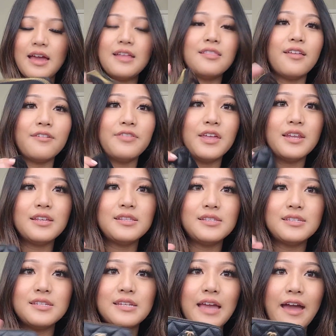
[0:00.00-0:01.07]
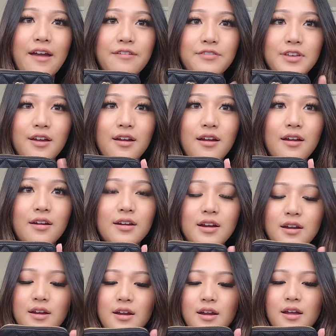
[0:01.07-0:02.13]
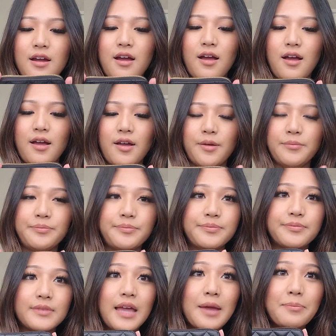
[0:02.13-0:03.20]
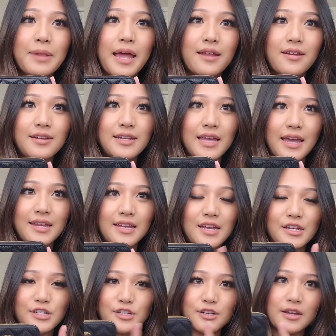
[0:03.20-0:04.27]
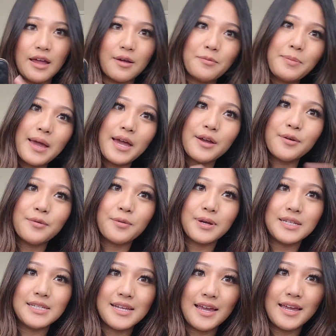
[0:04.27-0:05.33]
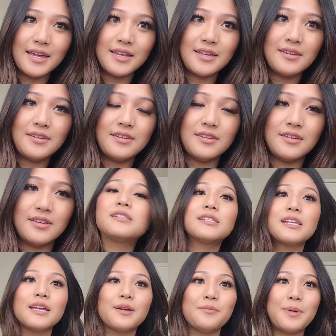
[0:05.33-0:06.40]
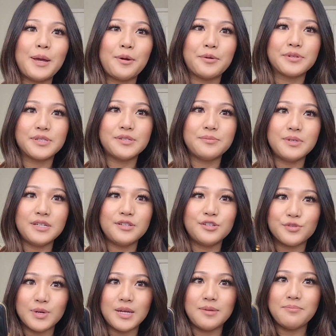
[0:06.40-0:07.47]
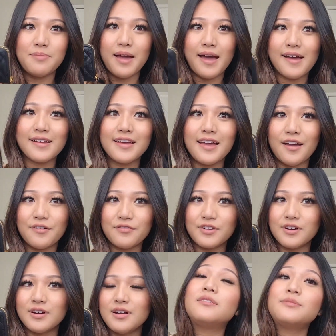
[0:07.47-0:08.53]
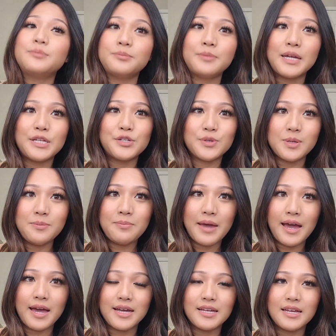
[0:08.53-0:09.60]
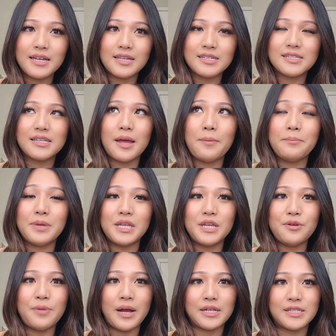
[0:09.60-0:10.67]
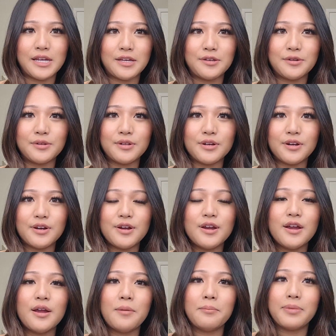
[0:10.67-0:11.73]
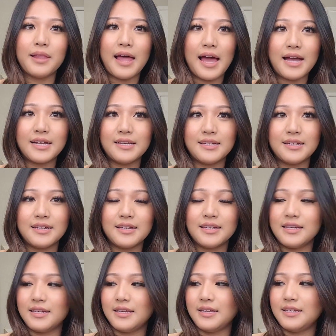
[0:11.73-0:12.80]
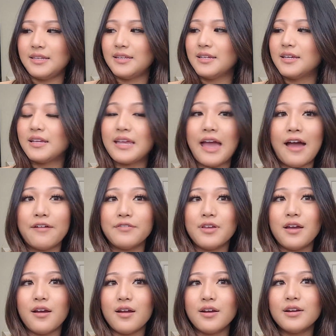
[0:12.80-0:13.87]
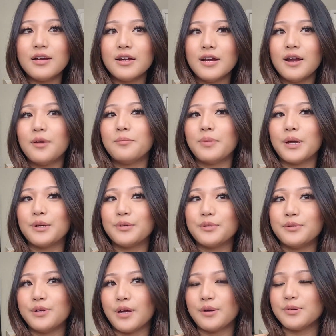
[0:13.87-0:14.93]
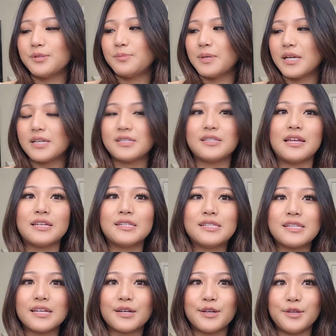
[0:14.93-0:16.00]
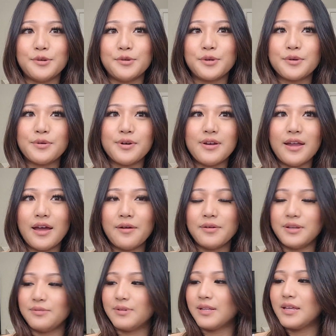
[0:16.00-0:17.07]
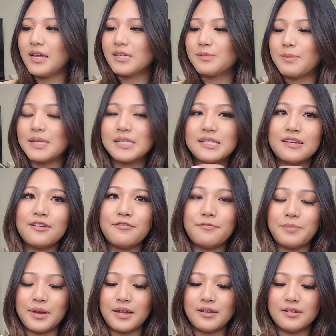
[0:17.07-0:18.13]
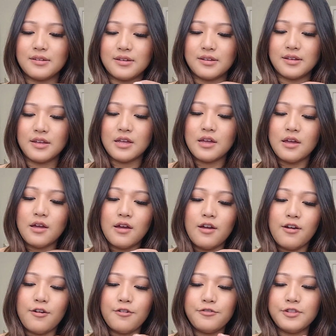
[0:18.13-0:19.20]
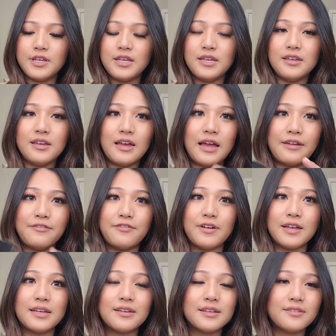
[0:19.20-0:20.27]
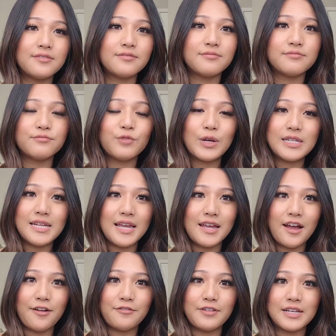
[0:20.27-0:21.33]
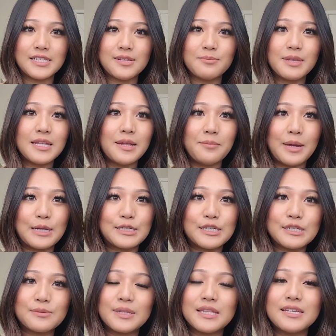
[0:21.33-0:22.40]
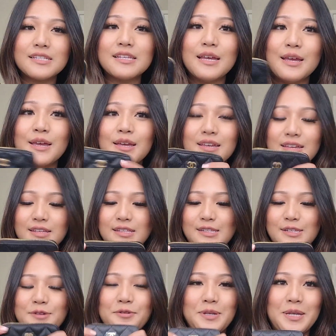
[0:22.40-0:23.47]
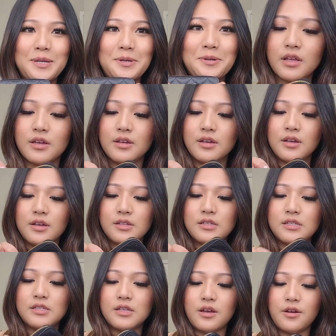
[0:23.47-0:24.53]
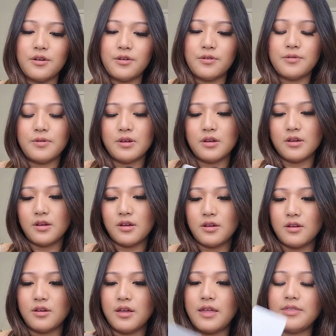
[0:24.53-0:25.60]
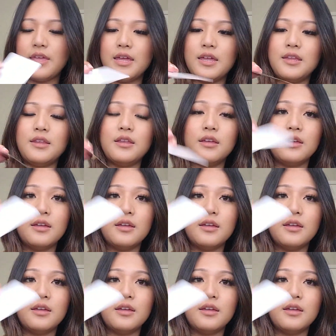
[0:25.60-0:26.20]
I love that it's in caviar. I plan on getting a Chanel bag one day. It's like my ultimate dream bag ever. My dream bag is a mini rectangular black in caviar, but who knows, because that's like a unicorn now and really expensive. But hopefully one day I'll find something that matches with this. It's so cute. So, and then